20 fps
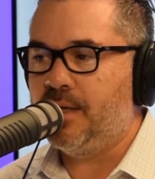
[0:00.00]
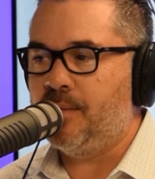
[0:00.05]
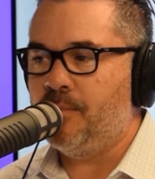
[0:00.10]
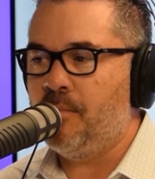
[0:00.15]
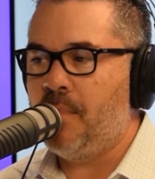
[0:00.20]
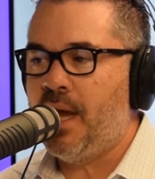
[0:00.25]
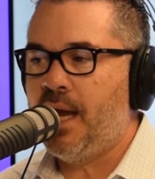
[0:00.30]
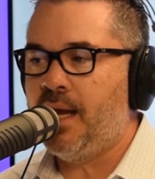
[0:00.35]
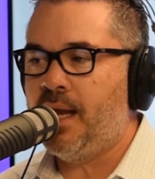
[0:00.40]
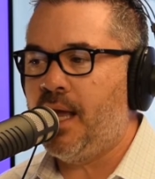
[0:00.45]

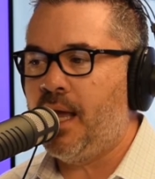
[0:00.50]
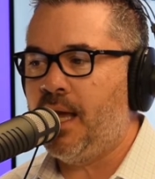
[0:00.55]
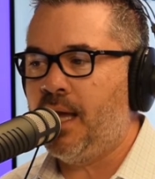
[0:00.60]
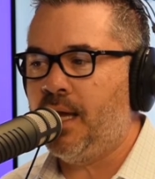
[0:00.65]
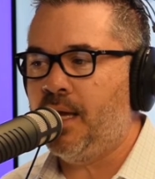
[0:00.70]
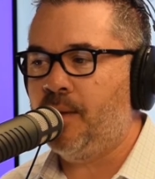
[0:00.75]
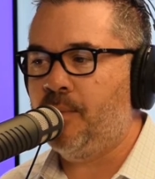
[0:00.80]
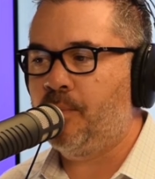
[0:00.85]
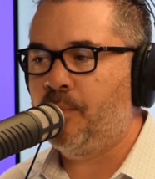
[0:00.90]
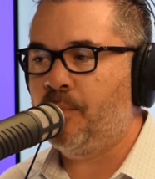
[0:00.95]
made
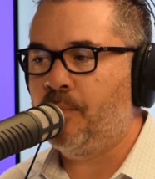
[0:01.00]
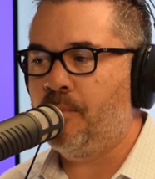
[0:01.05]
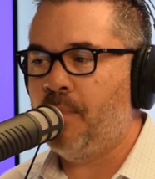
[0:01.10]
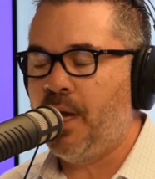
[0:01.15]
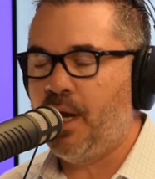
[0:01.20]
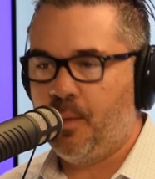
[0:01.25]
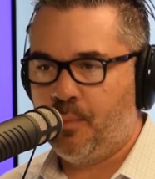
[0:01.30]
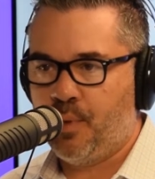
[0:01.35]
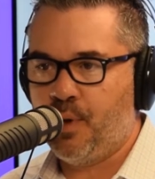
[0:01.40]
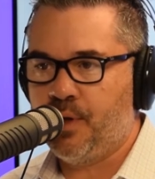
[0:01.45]
a
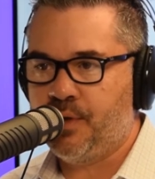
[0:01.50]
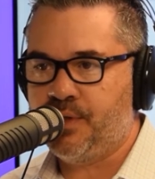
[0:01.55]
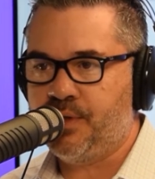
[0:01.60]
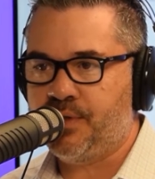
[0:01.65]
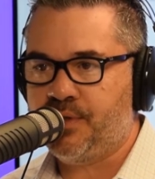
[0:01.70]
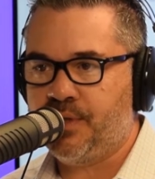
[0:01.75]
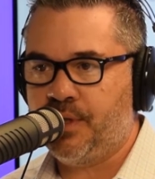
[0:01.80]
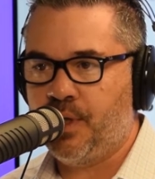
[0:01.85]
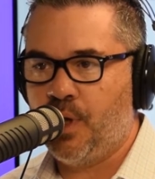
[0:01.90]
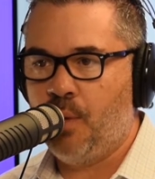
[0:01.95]

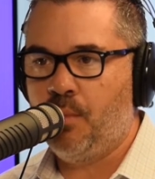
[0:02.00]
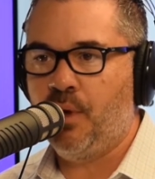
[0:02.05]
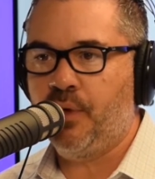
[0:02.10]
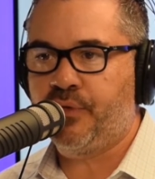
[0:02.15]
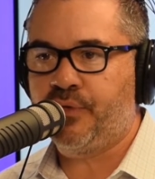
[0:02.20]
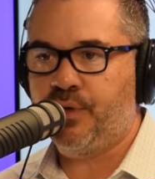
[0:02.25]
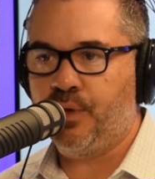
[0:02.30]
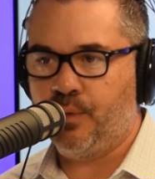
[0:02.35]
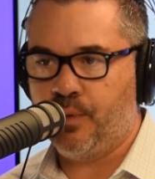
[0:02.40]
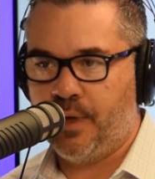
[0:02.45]
purchase that
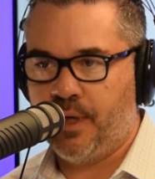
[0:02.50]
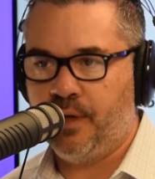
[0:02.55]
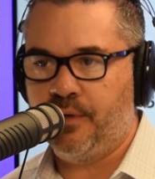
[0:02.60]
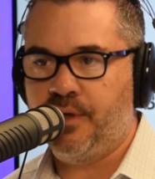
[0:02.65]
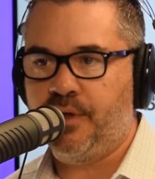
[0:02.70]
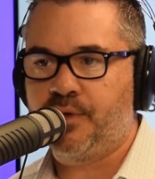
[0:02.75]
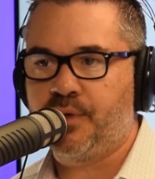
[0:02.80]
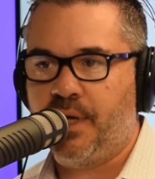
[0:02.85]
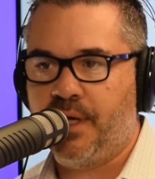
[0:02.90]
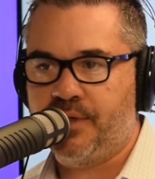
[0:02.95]
almost
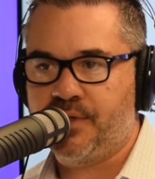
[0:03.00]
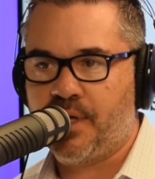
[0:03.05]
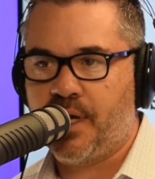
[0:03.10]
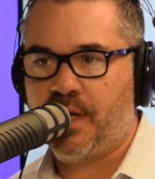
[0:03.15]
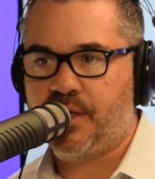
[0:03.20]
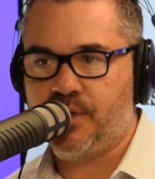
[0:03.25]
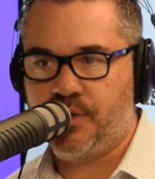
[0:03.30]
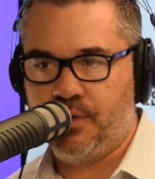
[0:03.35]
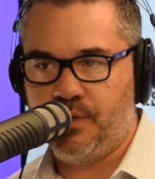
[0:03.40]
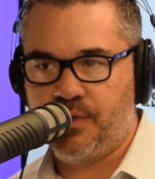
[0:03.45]
derailed the
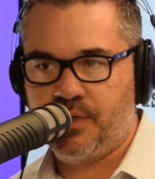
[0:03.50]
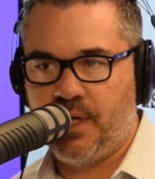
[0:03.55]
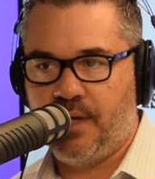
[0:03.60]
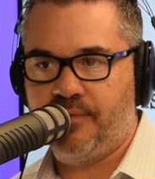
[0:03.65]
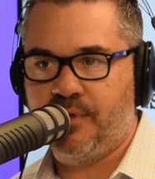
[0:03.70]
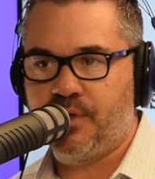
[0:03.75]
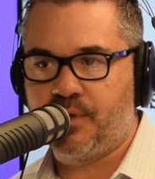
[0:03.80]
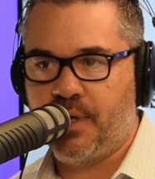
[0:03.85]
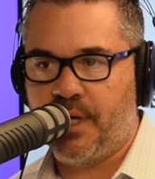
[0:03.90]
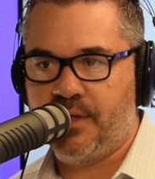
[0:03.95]
transaction. You
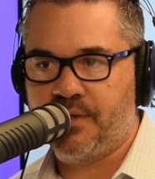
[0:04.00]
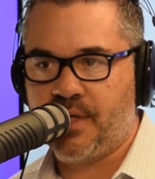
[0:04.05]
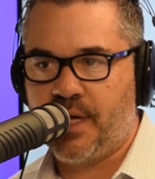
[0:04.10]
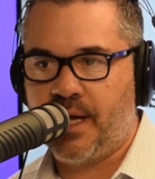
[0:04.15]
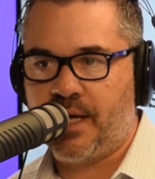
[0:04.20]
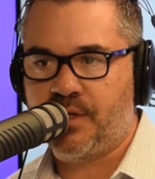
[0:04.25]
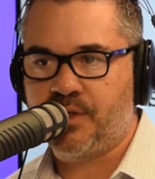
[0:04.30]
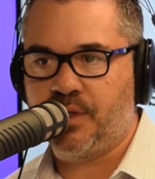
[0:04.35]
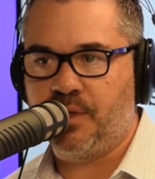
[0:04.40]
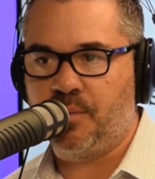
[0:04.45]
saved the
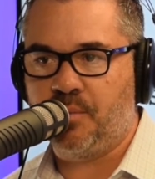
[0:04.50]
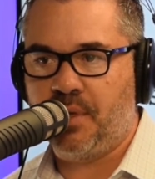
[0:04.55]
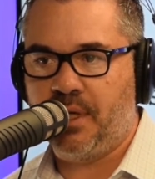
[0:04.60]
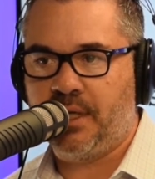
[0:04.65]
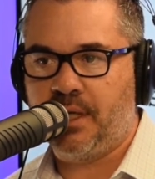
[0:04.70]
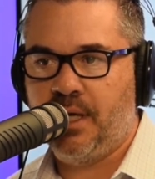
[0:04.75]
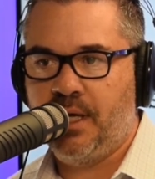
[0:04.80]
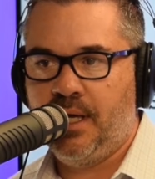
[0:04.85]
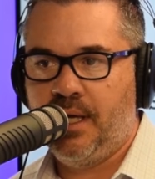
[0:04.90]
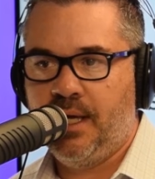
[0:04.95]
transaction,
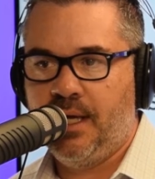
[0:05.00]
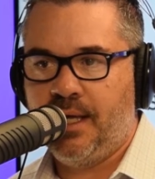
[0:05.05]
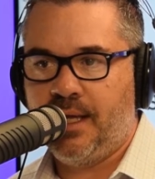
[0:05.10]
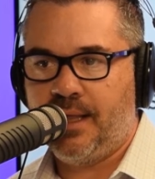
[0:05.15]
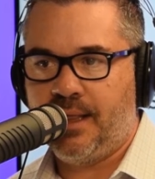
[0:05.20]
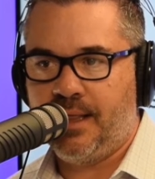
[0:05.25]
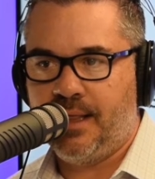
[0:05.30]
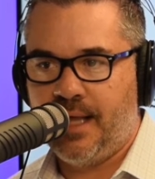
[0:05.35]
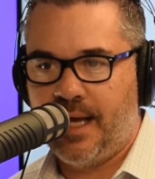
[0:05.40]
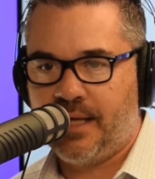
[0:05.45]
but
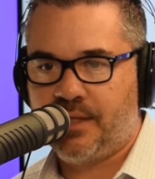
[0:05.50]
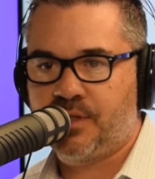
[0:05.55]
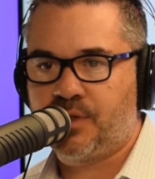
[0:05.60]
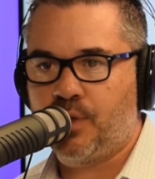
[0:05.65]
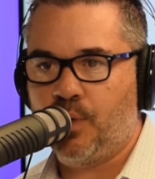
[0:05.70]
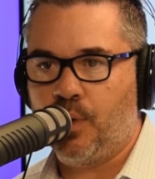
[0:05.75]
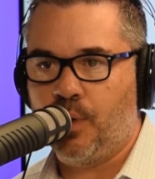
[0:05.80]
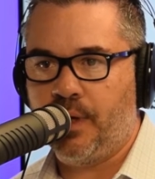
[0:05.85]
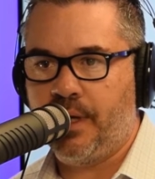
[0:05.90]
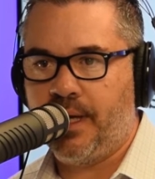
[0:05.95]
that
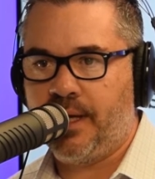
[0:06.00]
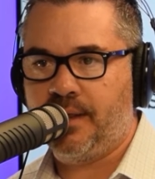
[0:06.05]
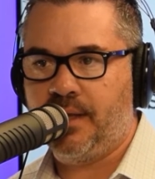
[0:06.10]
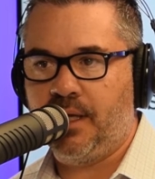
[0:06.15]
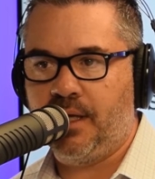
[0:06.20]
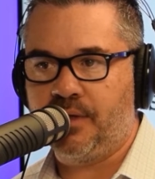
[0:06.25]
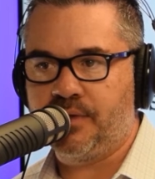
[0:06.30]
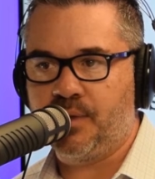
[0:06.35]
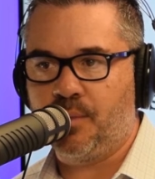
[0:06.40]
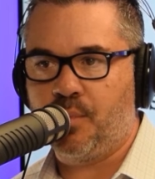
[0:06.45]
story, I
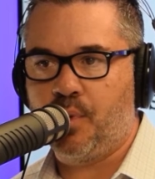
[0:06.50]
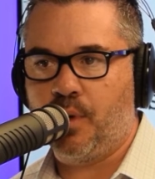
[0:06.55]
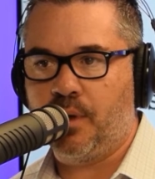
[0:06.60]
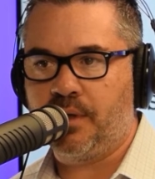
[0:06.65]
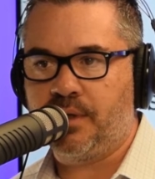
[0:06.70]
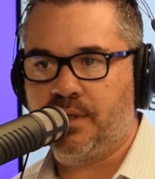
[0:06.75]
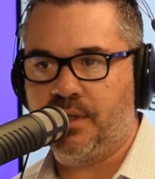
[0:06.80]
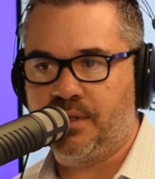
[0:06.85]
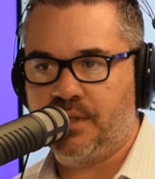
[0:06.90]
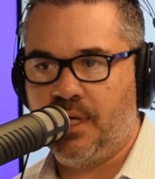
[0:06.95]
think, is
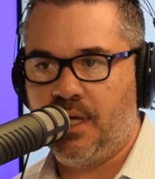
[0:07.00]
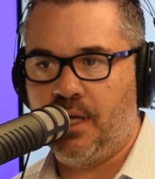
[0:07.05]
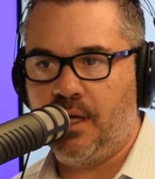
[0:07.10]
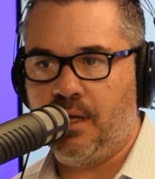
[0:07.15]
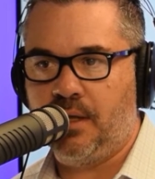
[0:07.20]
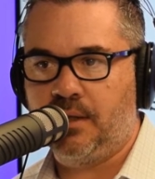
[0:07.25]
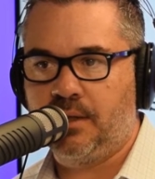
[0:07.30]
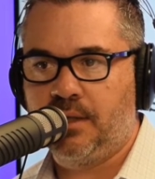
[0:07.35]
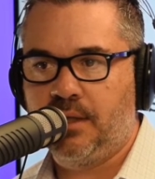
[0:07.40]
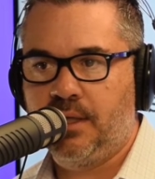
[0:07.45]
important to
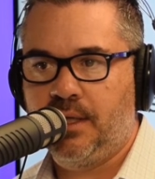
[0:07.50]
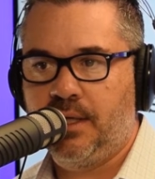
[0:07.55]
tell.